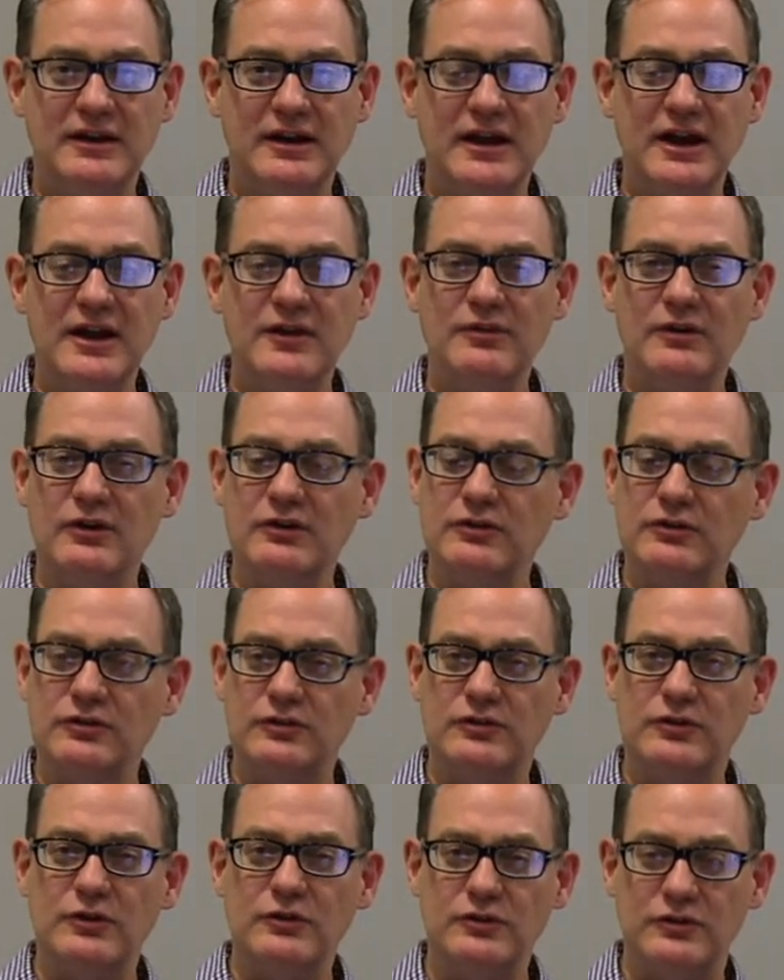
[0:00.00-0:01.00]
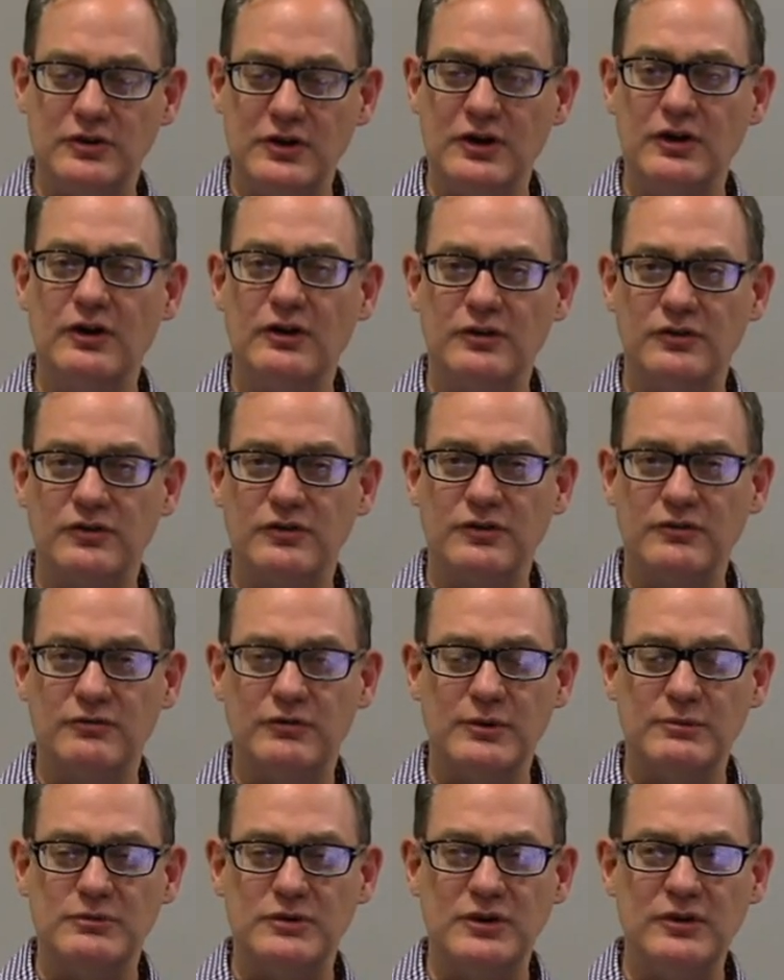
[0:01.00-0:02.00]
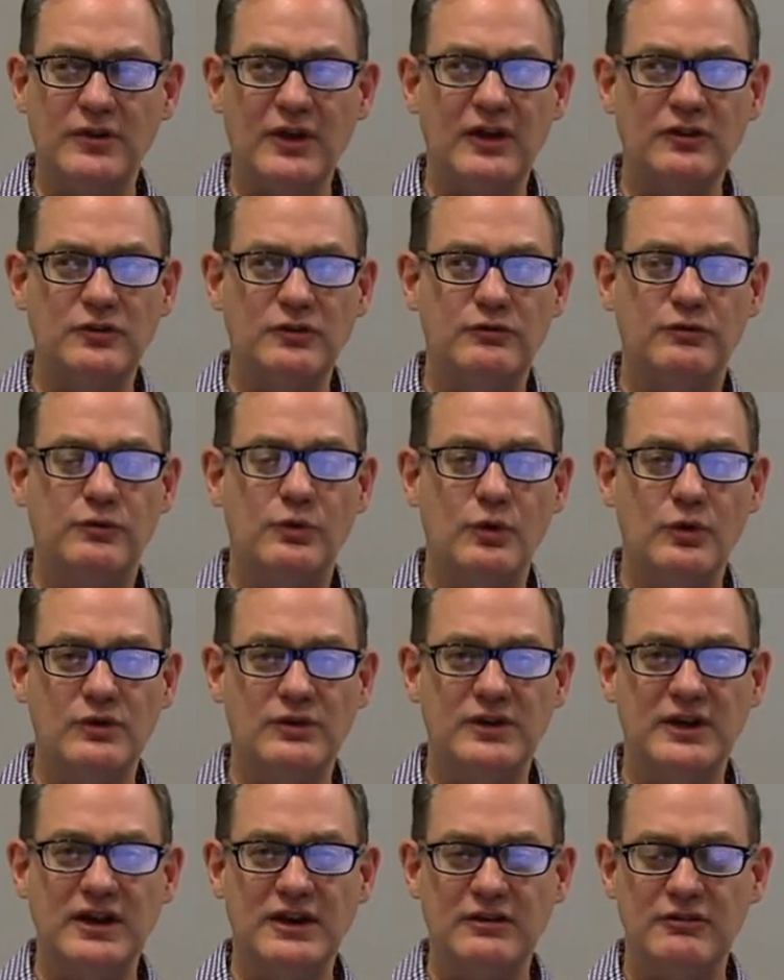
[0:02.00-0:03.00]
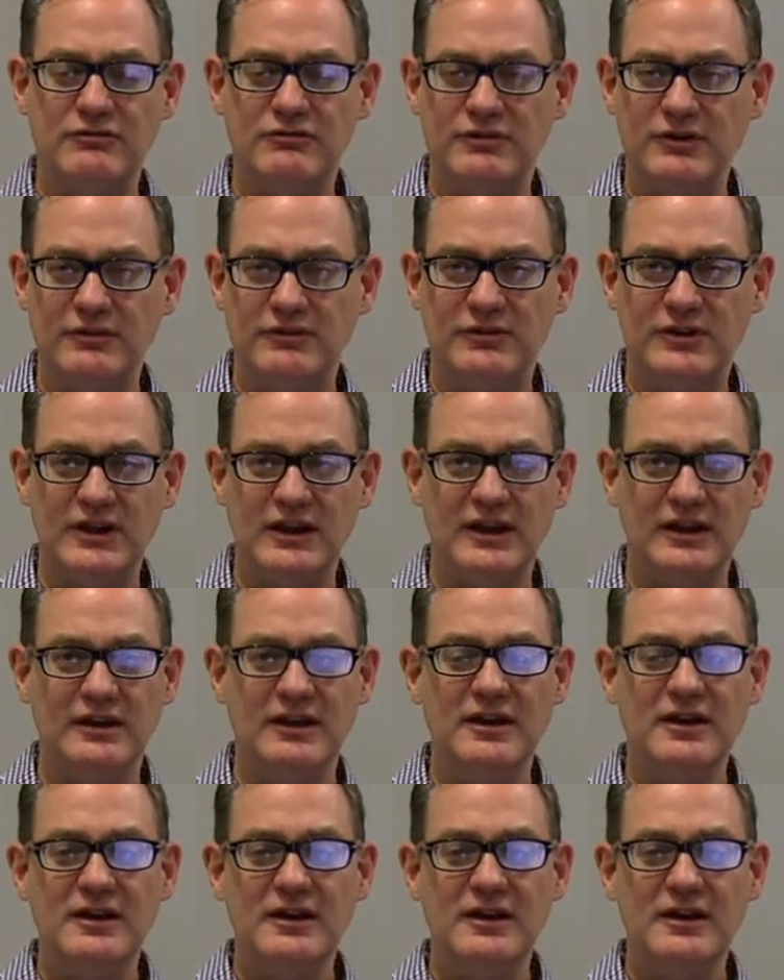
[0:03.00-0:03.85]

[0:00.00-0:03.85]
in those years from 2014 and 15.